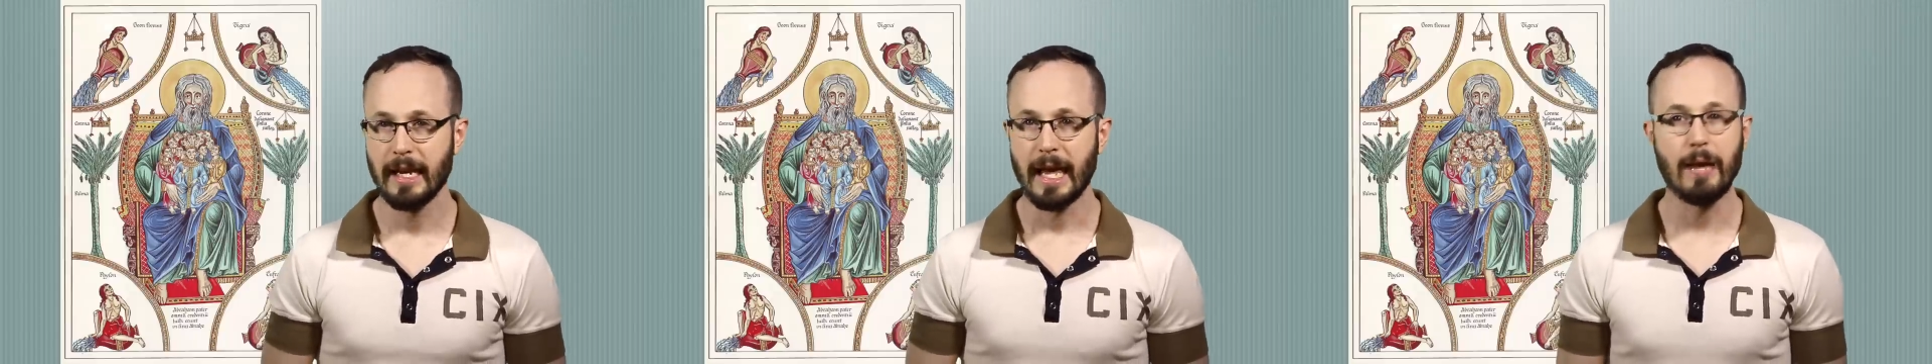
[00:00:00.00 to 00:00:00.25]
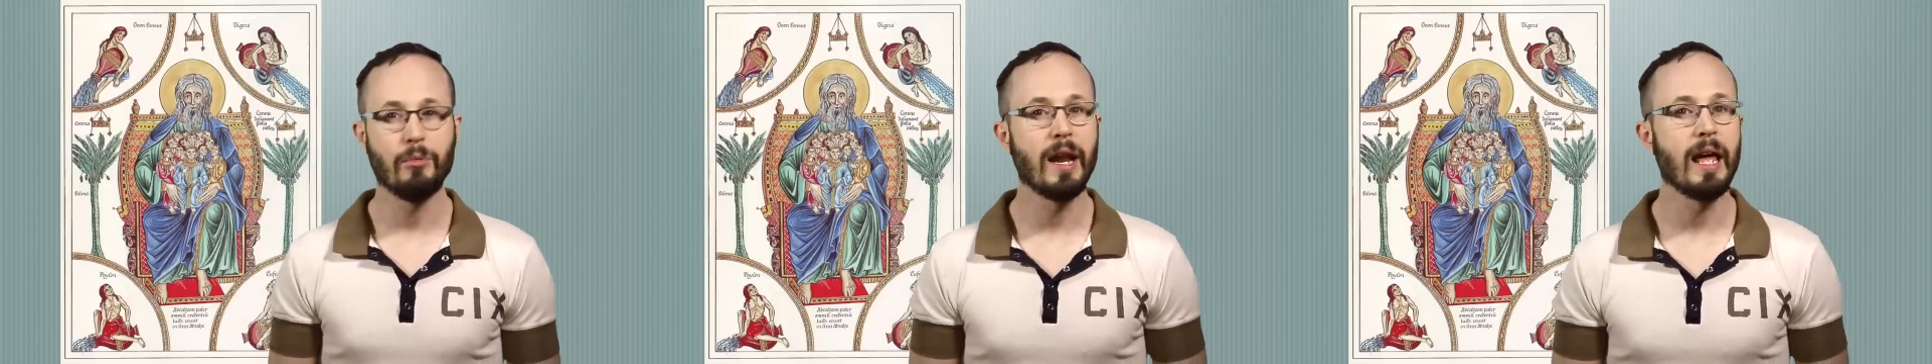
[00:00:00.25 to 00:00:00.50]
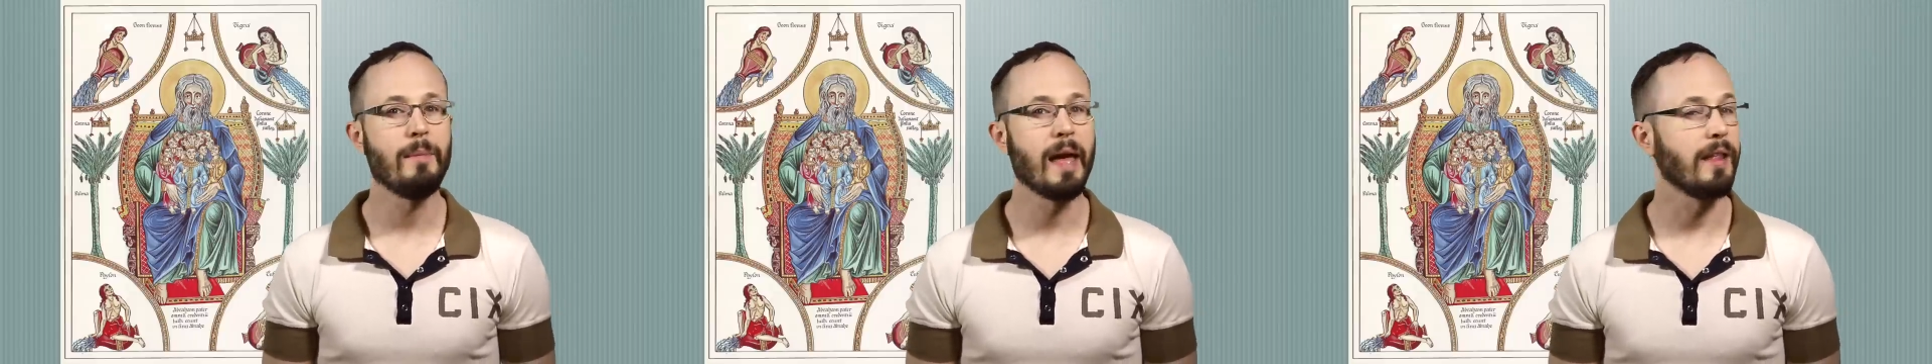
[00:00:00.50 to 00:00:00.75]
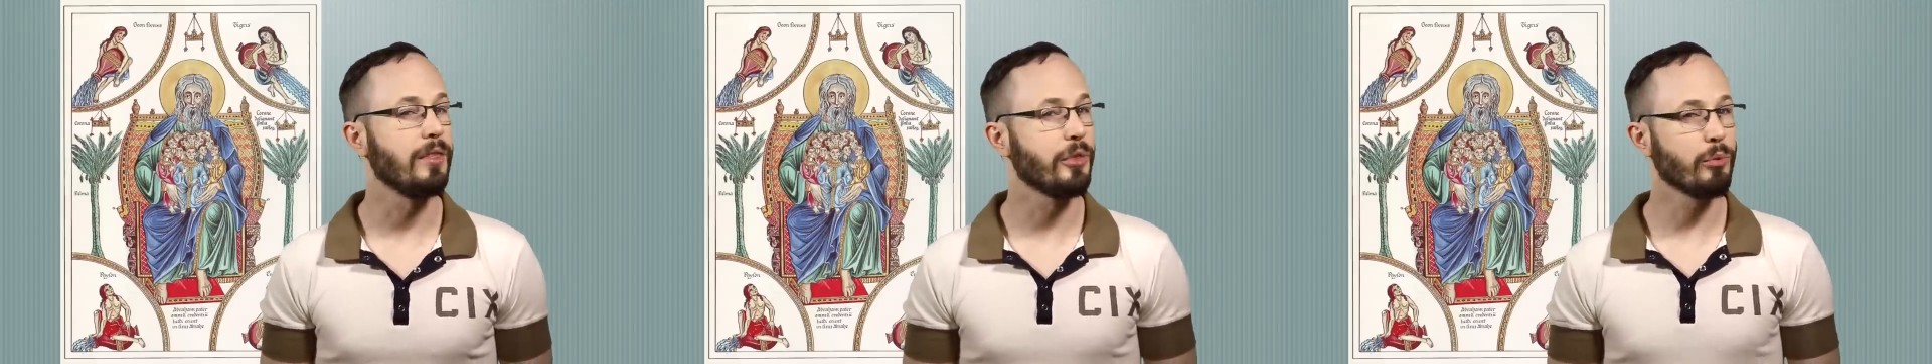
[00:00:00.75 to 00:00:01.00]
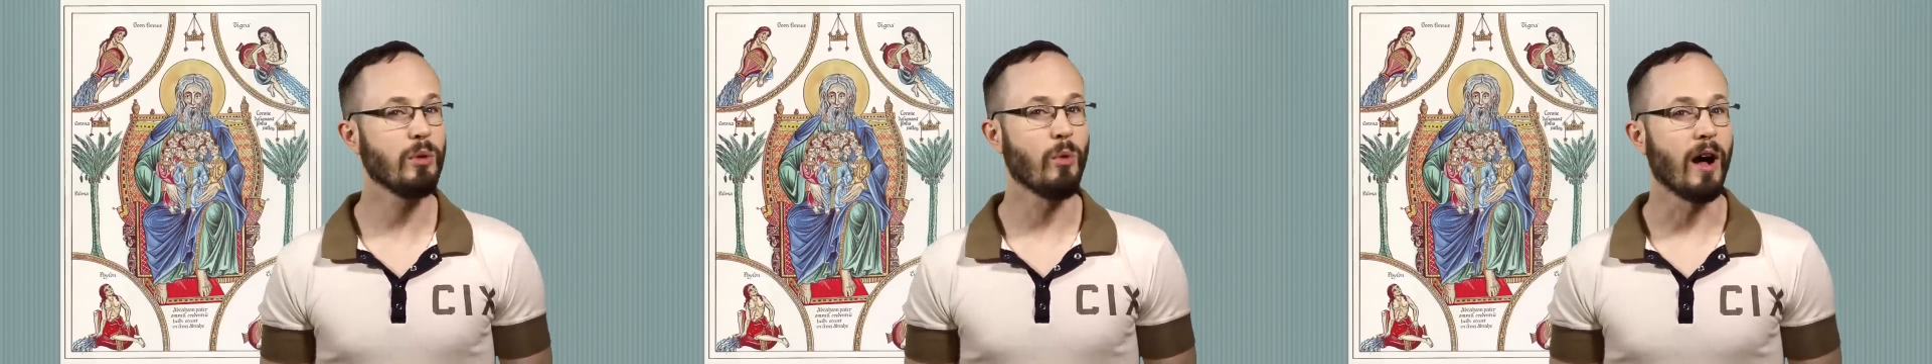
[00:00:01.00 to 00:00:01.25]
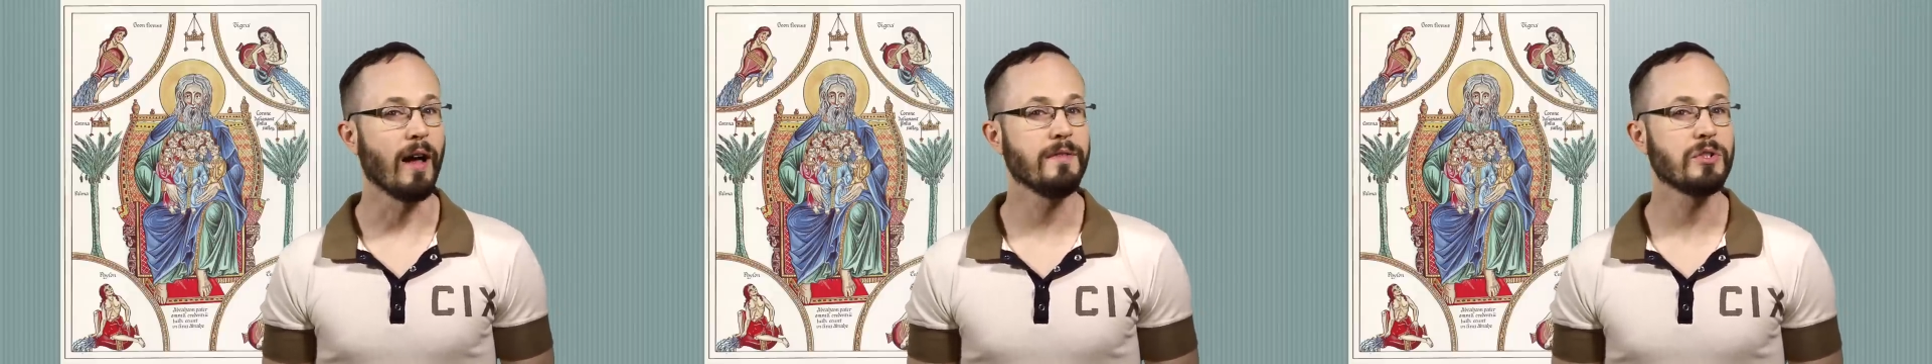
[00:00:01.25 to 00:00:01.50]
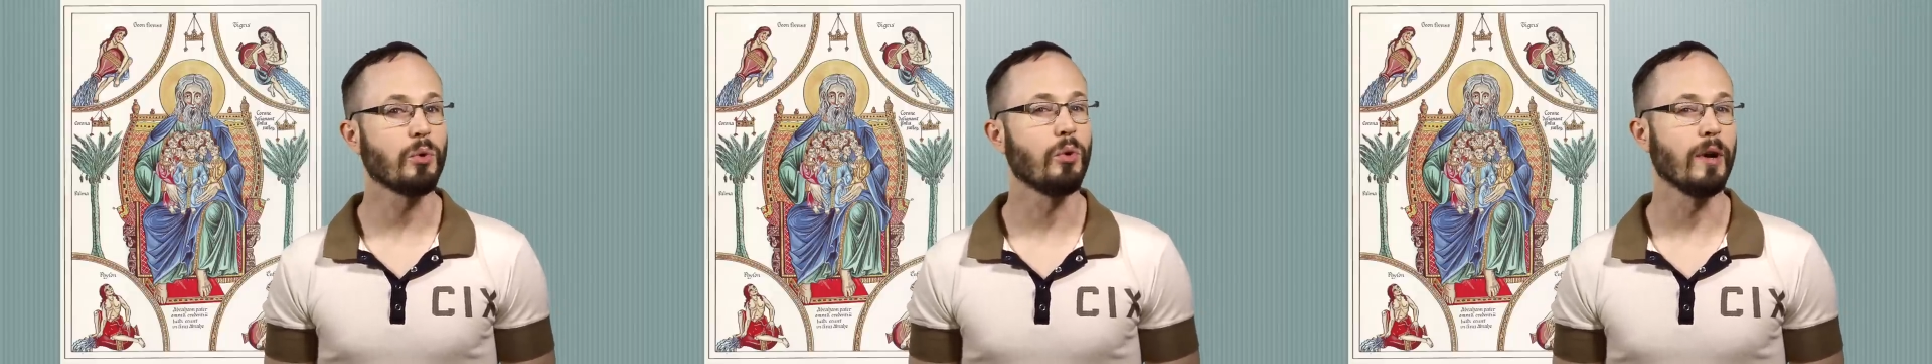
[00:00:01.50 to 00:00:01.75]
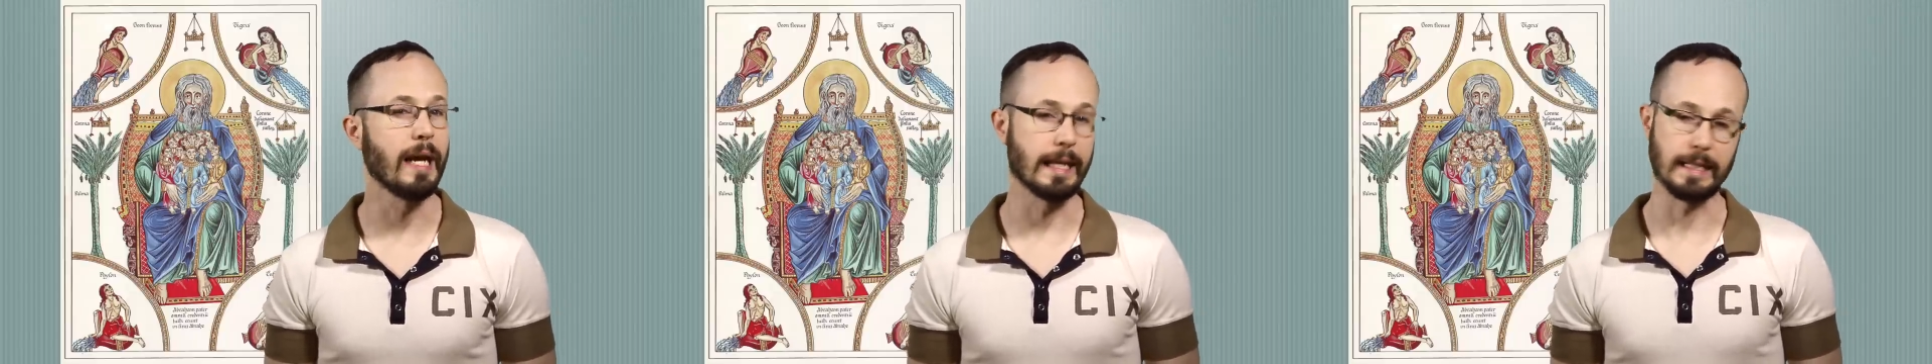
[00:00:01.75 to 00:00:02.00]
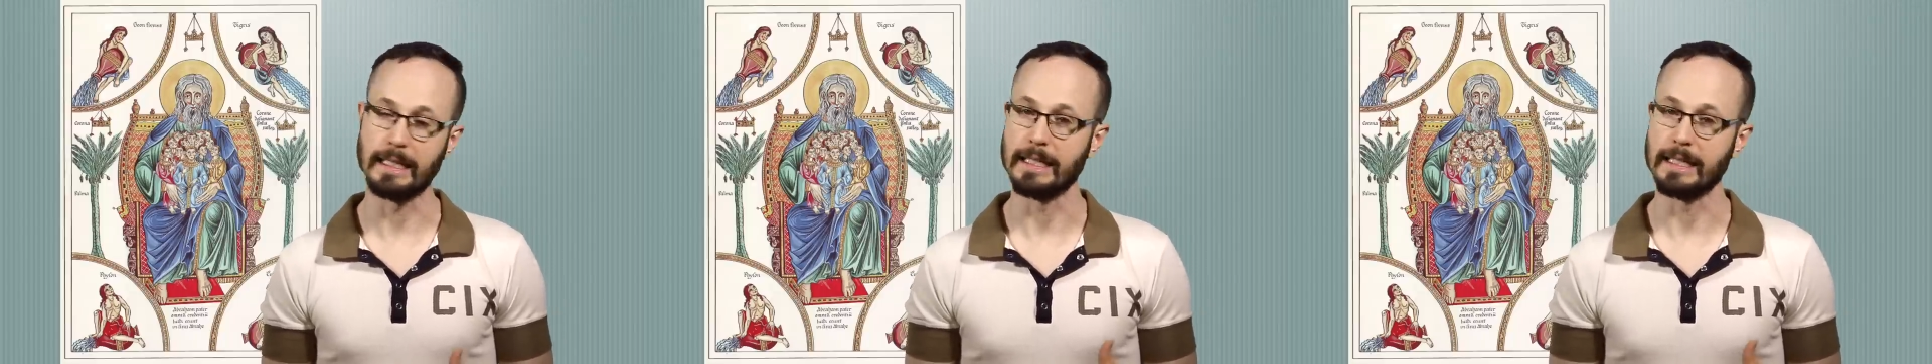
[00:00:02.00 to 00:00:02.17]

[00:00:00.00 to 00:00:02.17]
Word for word: Abraham had three wives, or at